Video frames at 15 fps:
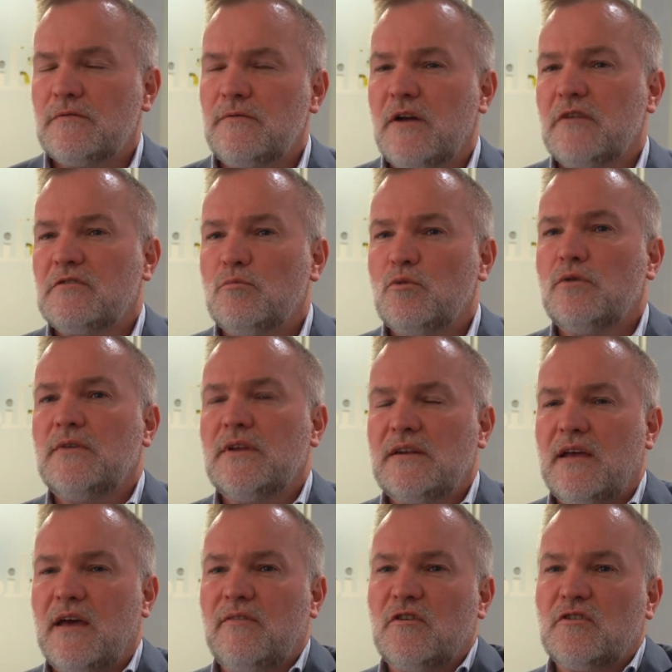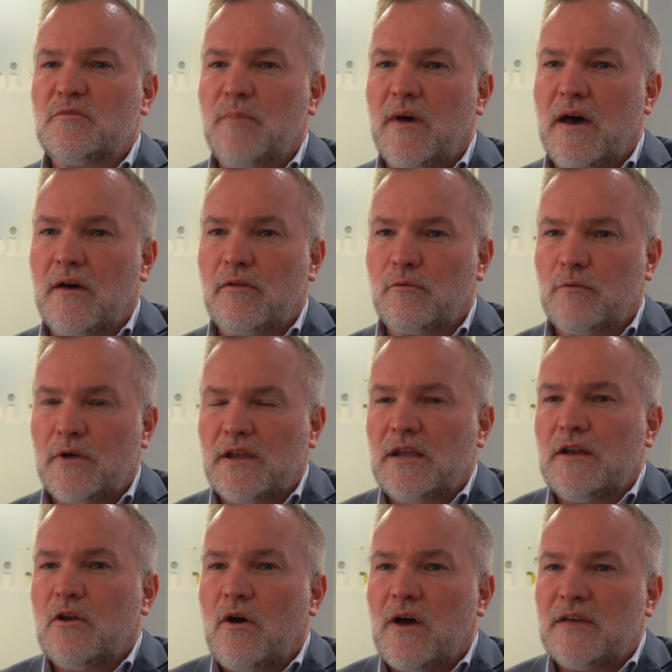funds moving down this path,
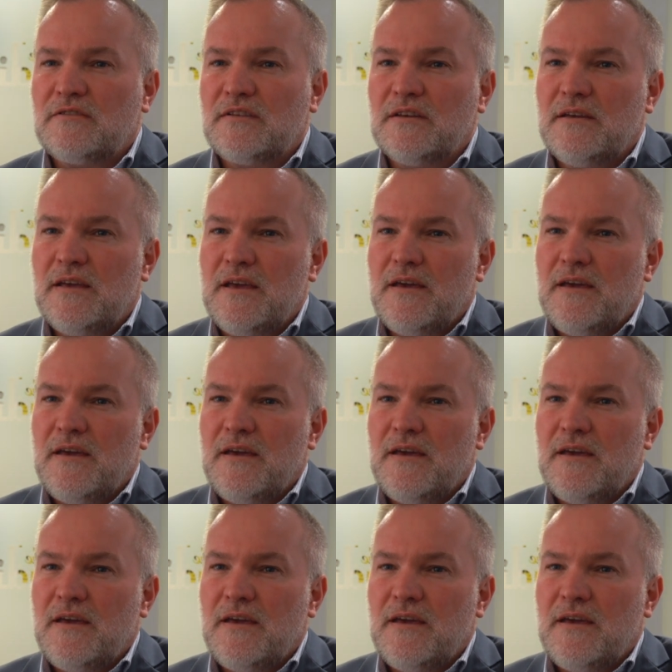recognising